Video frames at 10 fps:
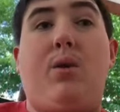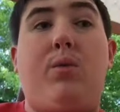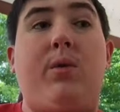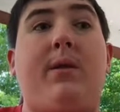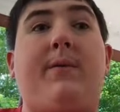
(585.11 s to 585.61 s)

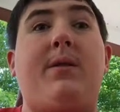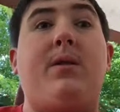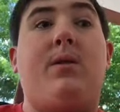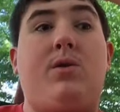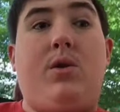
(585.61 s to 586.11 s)
would have
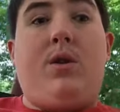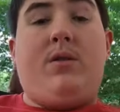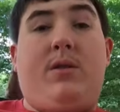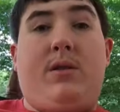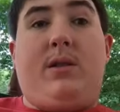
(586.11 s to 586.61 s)

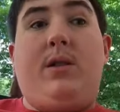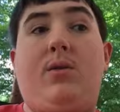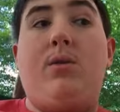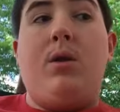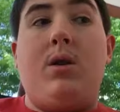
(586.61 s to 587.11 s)
talked to
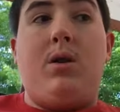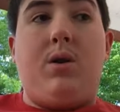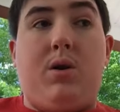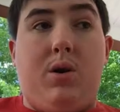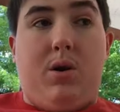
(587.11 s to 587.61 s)
you
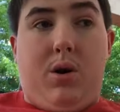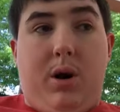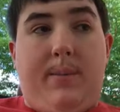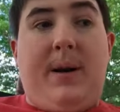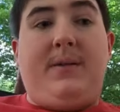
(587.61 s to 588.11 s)

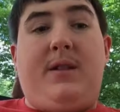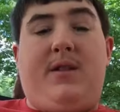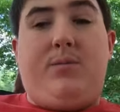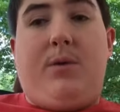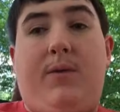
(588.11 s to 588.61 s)
about
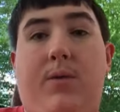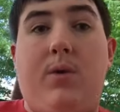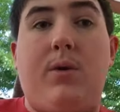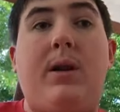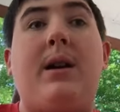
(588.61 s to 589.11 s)
this
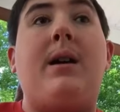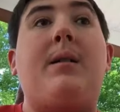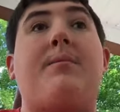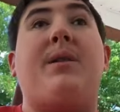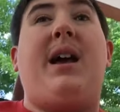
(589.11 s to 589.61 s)
before,
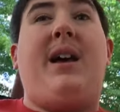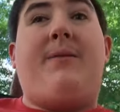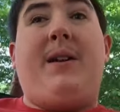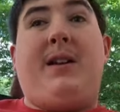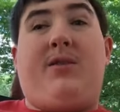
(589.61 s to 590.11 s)
but I
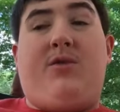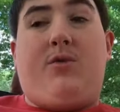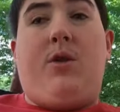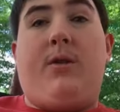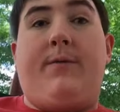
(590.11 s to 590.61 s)
have had a
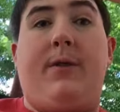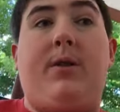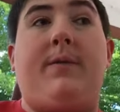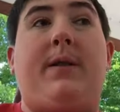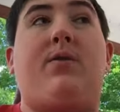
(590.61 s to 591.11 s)
strong
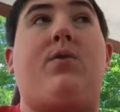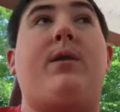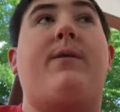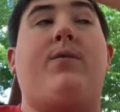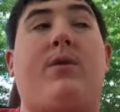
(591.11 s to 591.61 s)
fear of
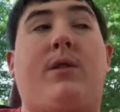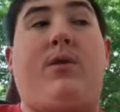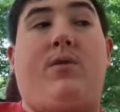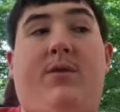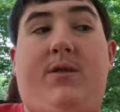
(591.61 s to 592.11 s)
authority for
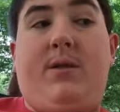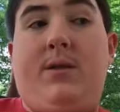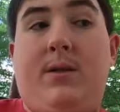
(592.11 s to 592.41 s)
years."